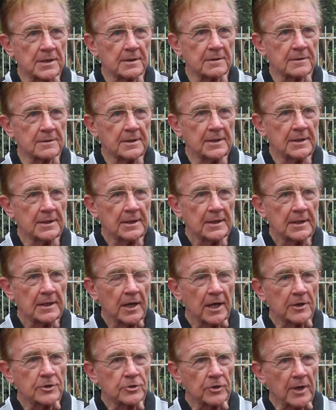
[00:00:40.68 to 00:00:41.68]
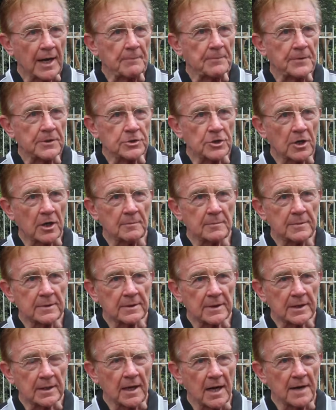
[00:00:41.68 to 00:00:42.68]
So I took up the
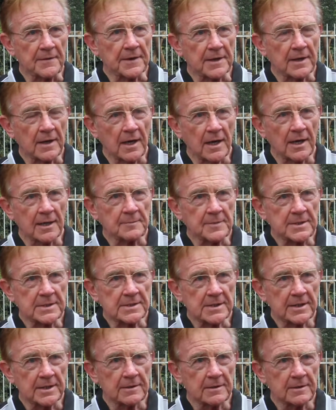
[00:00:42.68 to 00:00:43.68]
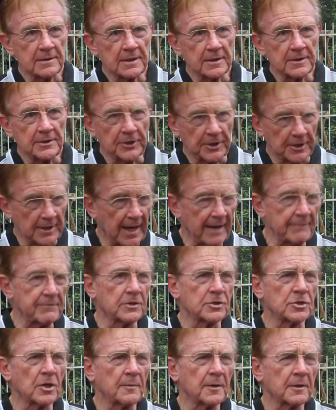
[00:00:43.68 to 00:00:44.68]
job, and the guy that hired me said, uh, You can
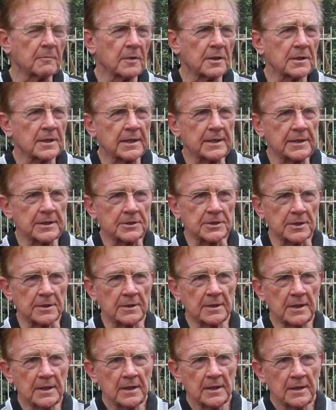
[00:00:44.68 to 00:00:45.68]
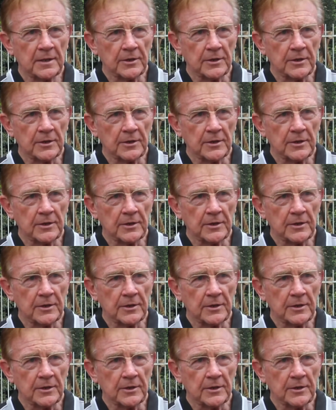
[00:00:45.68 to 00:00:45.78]
have the job on one condition